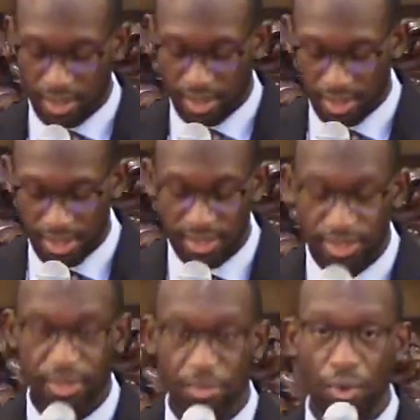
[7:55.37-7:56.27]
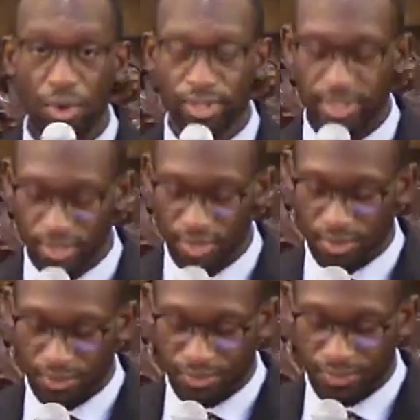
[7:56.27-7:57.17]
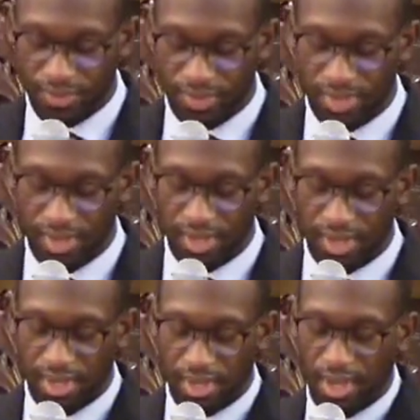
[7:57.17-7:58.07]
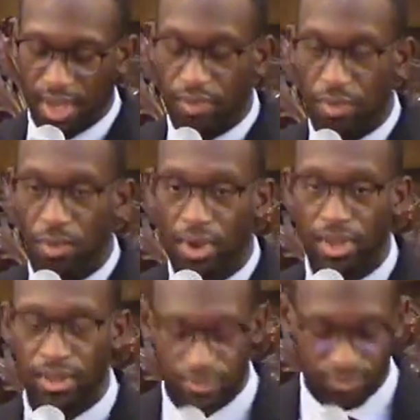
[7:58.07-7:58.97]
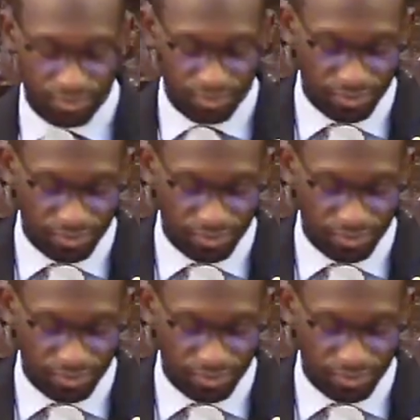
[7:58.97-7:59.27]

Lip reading: Again, good morning to everyone